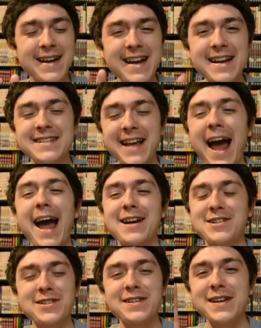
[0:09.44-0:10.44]
is
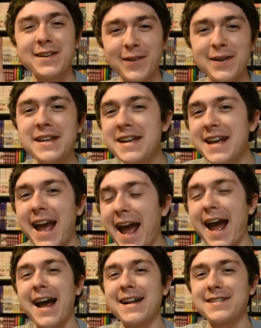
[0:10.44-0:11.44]
actually looking
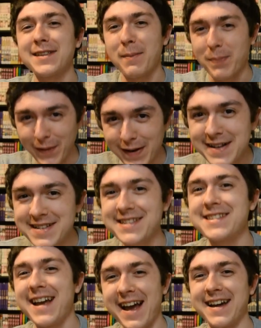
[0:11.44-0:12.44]
at the
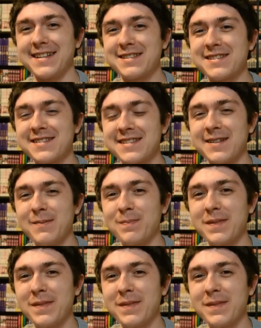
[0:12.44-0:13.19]
princess